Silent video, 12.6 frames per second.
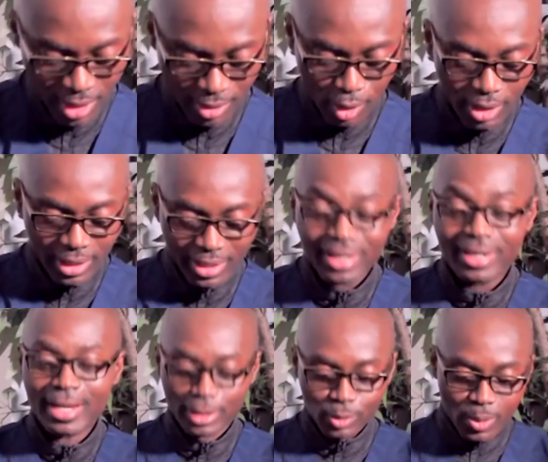Okay, the
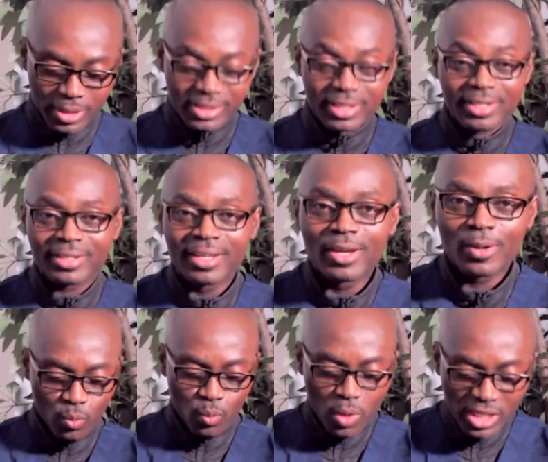next question:
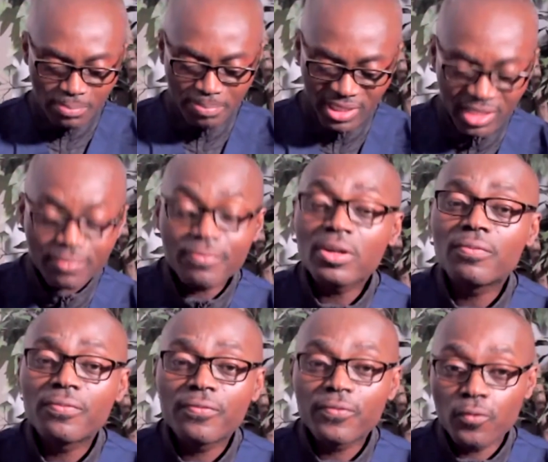what specific
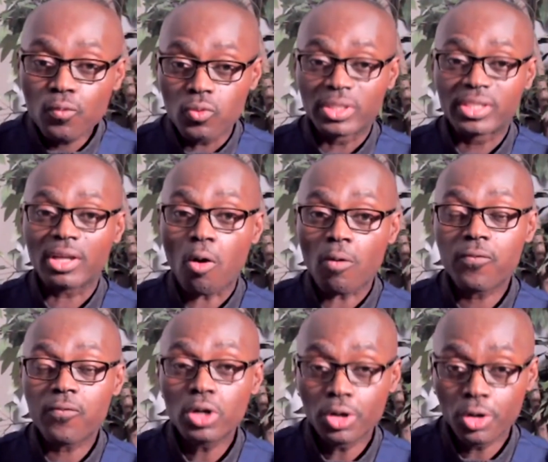foods or
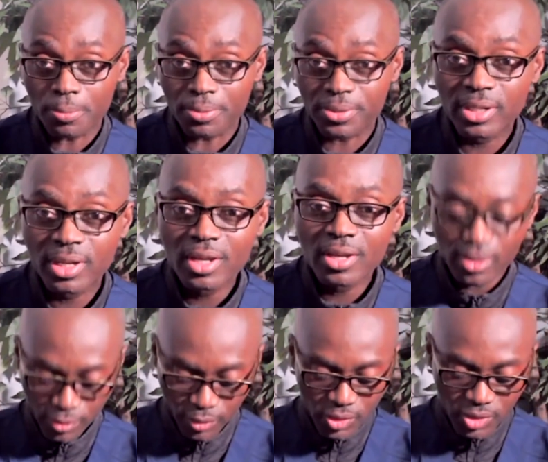food groups
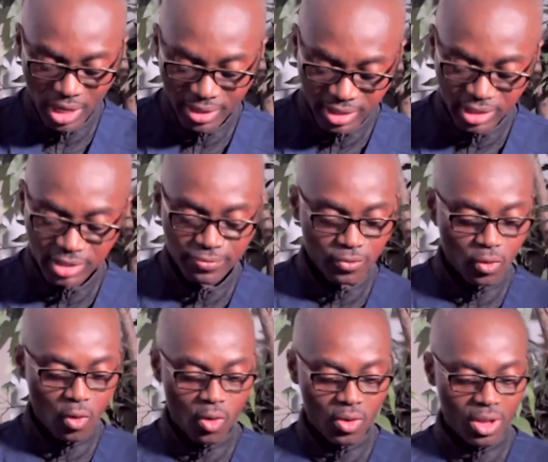do you suggest
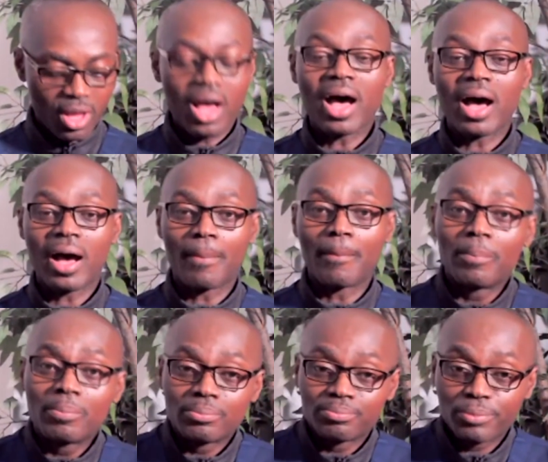for
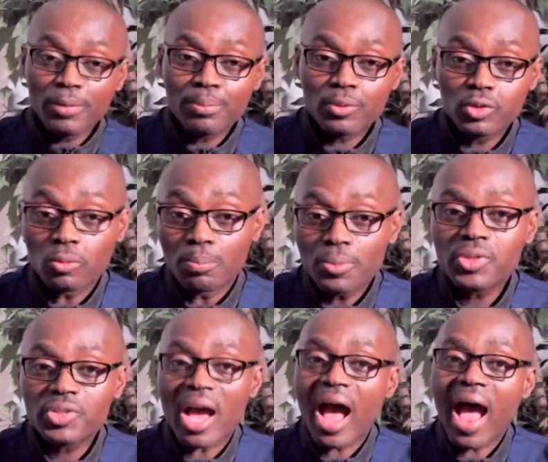people to boost
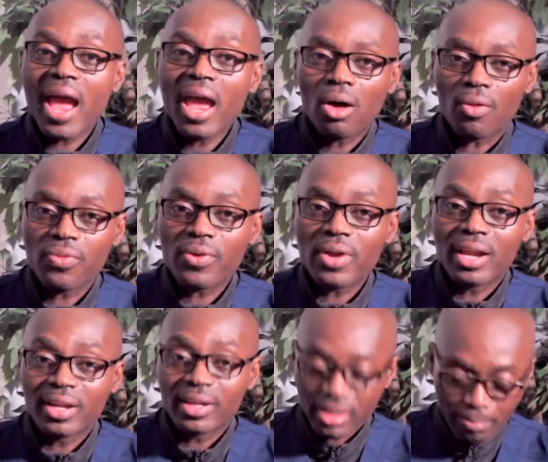their eye health, and in